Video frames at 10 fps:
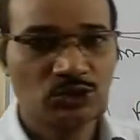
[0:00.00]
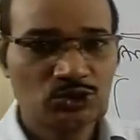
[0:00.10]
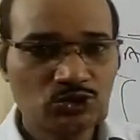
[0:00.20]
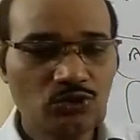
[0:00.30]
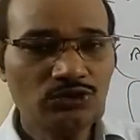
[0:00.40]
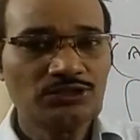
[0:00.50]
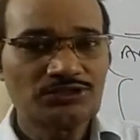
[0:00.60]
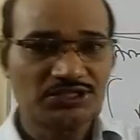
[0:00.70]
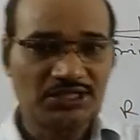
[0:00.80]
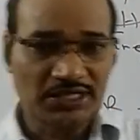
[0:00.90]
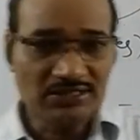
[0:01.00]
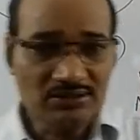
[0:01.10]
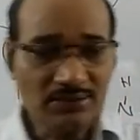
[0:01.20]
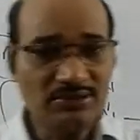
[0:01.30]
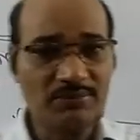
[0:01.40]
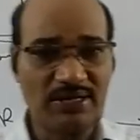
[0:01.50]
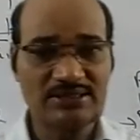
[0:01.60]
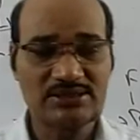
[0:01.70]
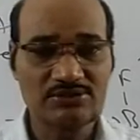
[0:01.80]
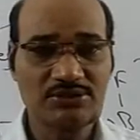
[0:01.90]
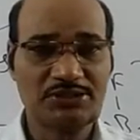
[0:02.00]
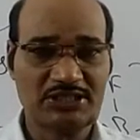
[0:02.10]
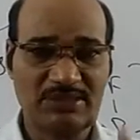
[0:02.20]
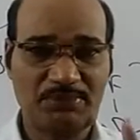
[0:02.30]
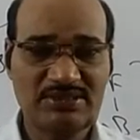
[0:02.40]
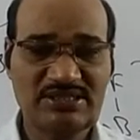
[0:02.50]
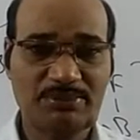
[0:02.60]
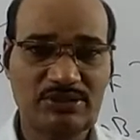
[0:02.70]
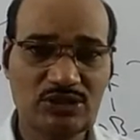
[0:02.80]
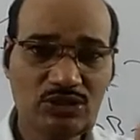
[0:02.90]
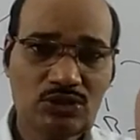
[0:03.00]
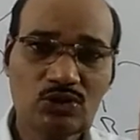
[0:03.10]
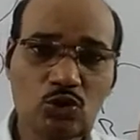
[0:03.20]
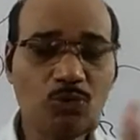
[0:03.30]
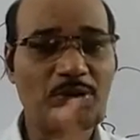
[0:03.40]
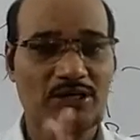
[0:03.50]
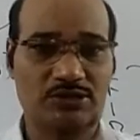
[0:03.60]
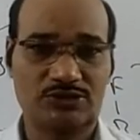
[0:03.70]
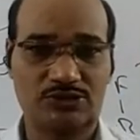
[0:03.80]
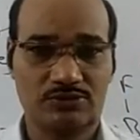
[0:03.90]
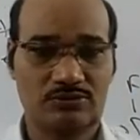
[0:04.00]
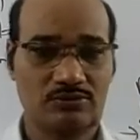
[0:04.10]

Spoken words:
So the strength of the base depends upon the two factors.